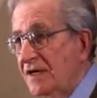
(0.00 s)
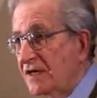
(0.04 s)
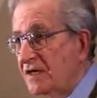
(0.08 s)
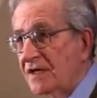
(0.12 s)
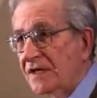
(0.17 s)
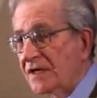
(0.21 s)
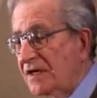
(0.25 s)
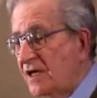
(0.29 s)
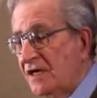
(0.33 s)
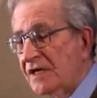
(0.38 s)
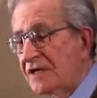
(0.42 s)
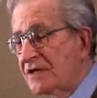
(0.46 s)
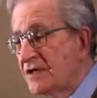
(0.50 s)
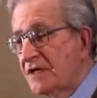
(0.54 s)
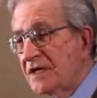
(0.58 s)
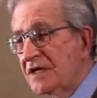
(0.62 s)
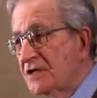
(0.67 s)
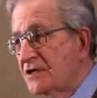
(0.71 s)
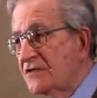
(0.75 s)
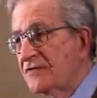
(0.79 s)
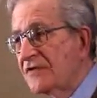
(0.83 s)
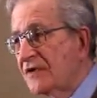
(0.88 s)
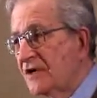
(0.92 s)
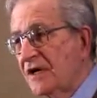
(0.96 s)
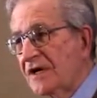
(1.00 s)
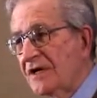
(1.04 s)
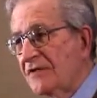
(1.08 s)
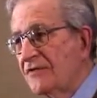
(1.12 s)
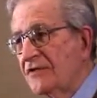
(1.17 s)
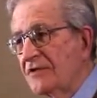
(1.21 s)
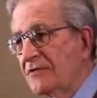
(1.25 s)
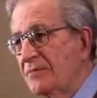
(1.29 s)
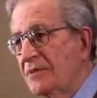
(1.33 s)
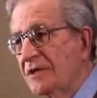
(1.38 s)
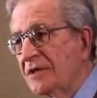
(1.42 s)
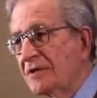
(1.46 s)
In the United States, very
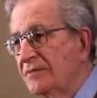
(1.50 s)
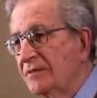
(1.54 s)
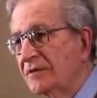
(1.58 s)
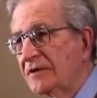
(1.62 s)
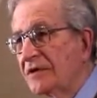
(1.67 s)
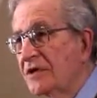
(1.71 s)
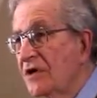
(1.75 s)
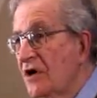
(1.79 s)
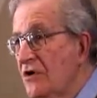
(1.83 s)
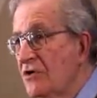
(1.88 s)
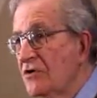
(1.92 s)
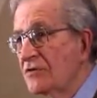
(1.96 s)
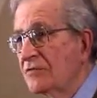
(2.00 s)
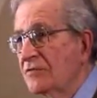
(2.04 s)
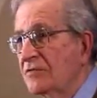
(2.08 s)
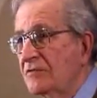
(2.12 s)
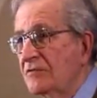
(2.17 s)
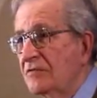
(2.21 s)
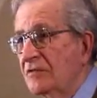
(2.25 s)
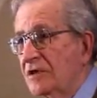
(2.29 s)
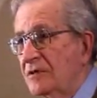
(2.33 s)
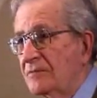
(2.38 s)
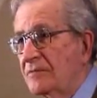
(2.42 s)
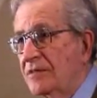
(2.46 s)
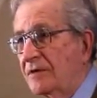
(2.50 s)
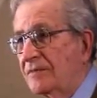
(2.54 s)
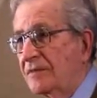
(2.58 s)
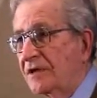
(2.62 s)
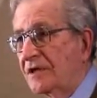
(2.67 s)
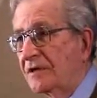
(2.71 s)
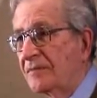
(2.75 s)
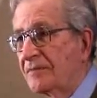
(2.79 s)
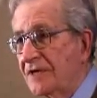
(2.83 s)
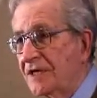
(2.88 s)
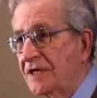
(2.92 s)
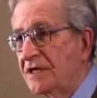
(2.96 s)
few people know what
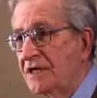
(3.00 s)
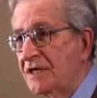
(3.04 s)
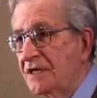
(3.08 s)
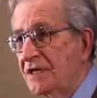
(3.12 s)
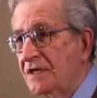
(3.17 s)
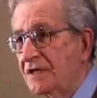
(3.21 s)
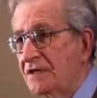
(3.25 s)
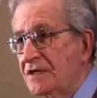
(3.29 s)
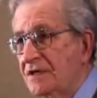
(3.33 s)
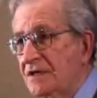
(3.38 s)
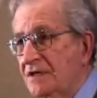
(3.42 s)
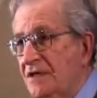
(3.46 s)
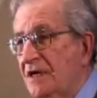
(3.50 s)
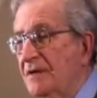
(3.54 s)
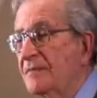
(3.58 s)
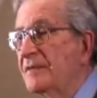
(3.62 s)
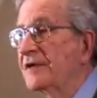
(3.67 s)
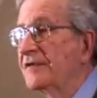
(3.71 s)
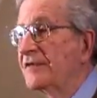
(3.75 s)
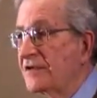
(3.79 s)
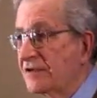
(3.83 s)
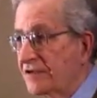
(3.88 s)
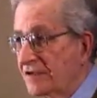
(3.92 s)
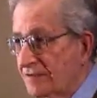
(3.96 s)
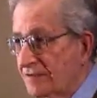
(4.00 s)
public opinion is. I mean, if